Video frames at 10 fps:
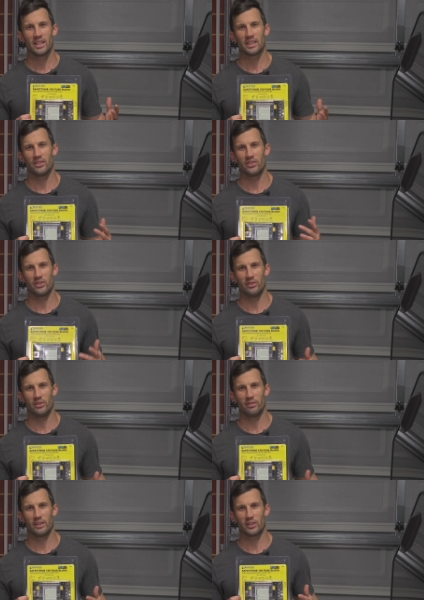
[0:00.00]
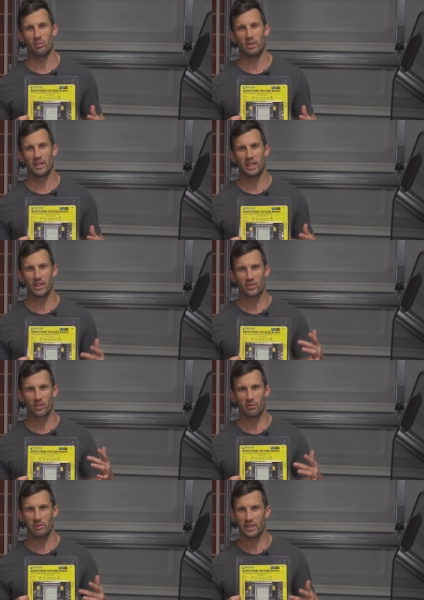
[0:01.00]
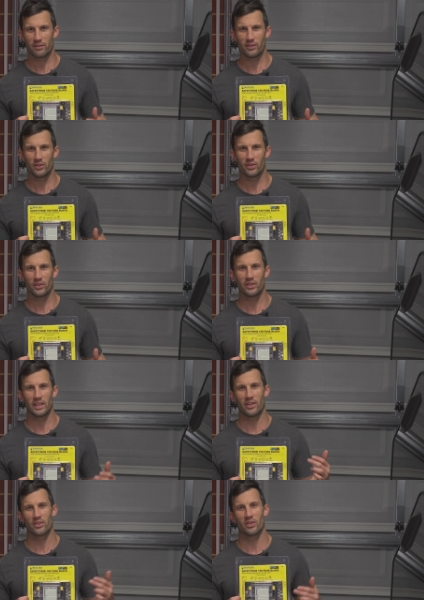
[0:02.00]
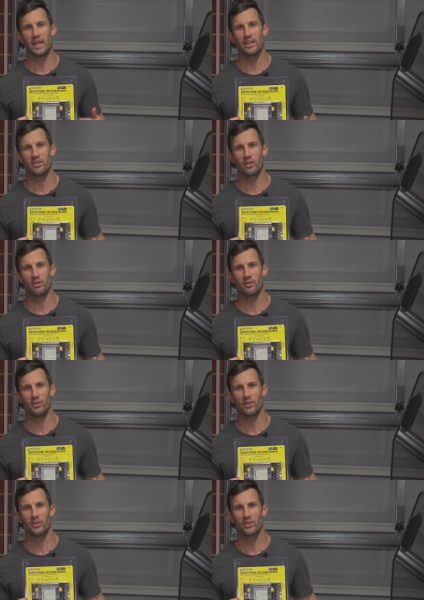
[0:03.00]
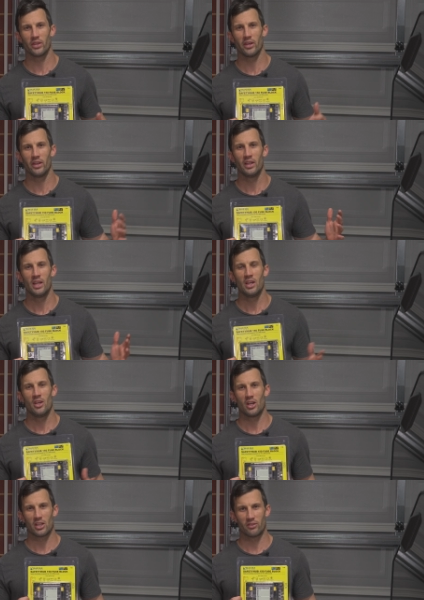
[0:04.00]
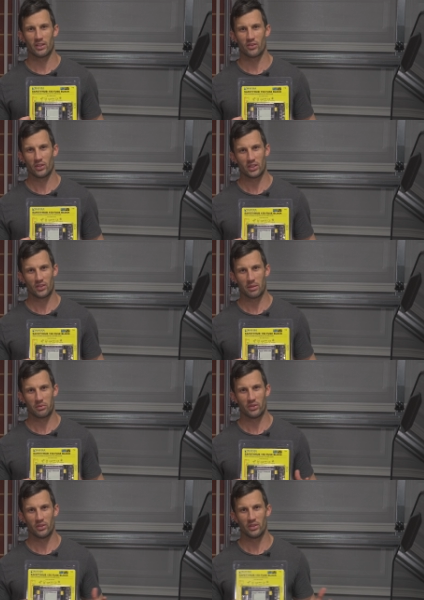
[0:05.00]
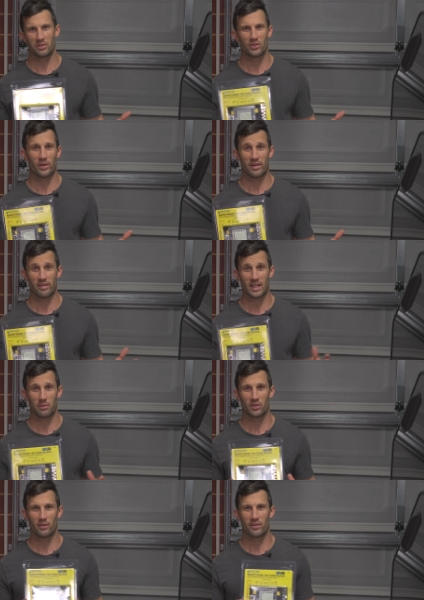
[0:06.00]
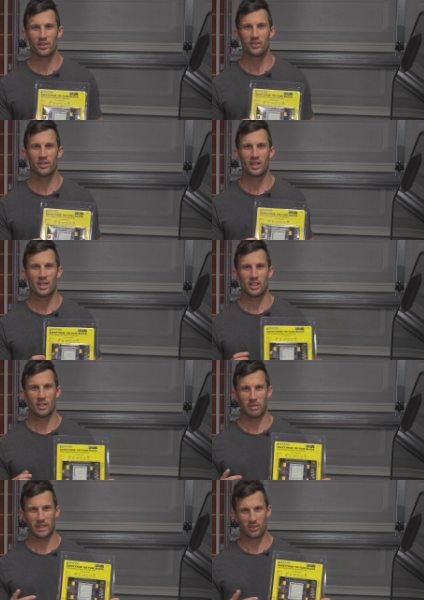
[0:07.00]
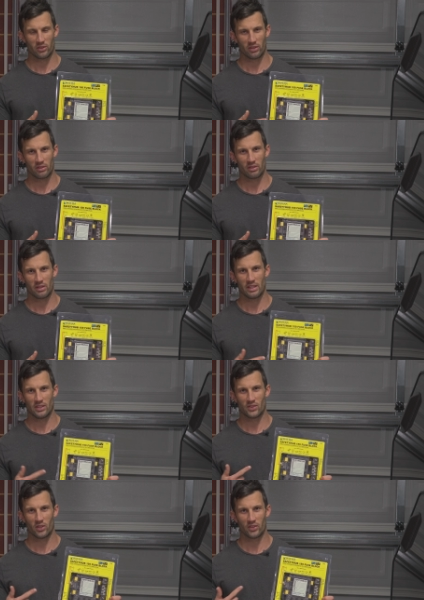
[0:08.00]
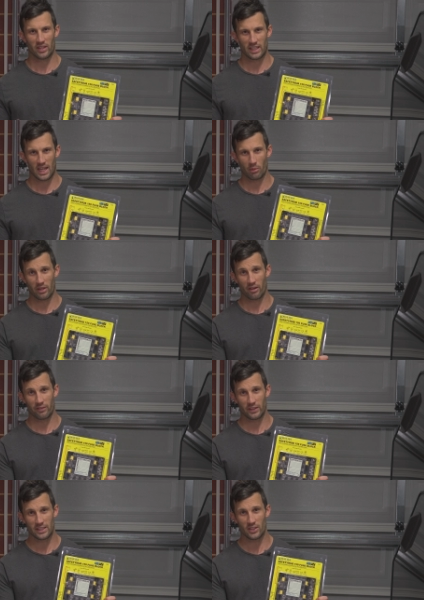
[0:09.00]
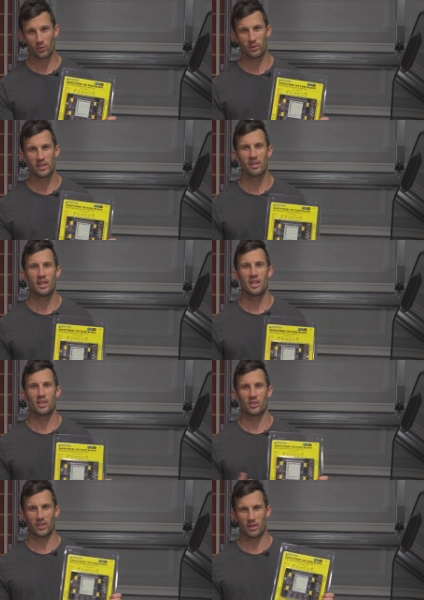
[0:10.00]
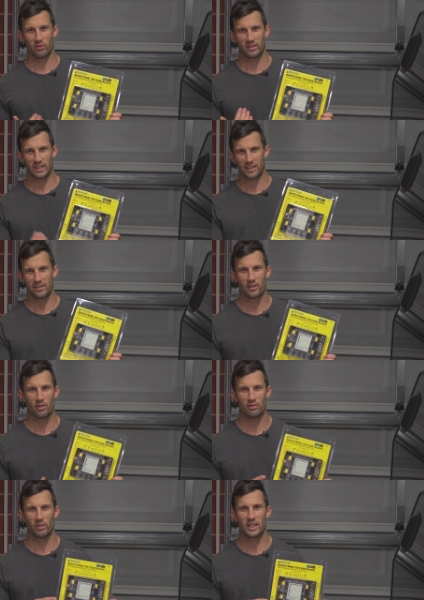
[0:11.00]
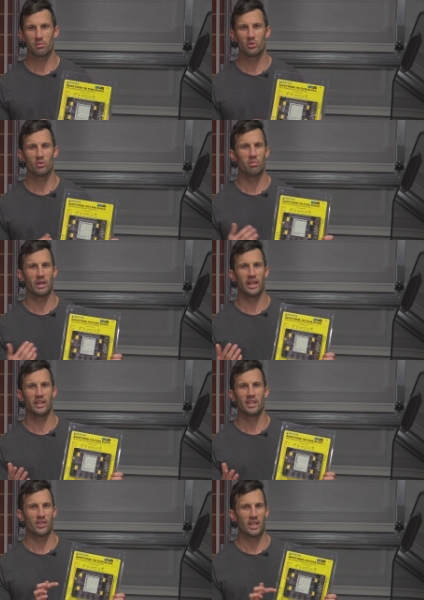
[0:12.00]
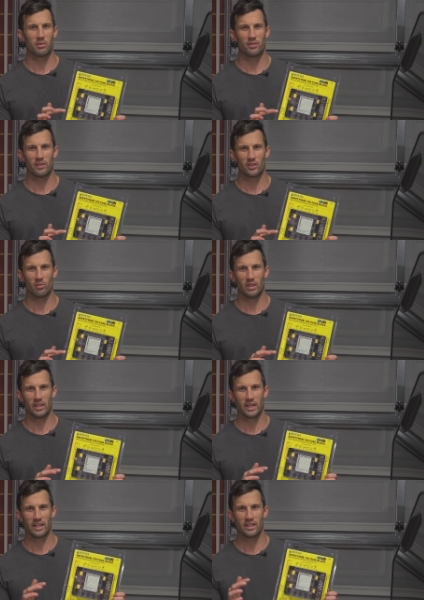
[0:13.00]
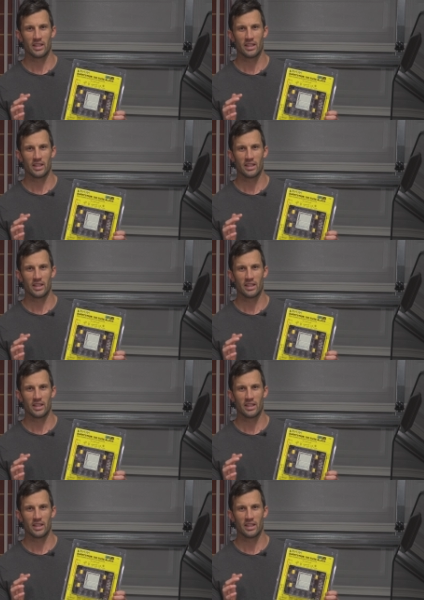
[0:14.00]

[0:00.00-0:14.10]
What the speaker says: gives you flexibility. It's got MIDI fuses and it's got ATO fuses. So I can run circuits up to 200 amps off this, depending on the size of the cable that I feed this with, because that will change the overall output, but heaps of flexibility.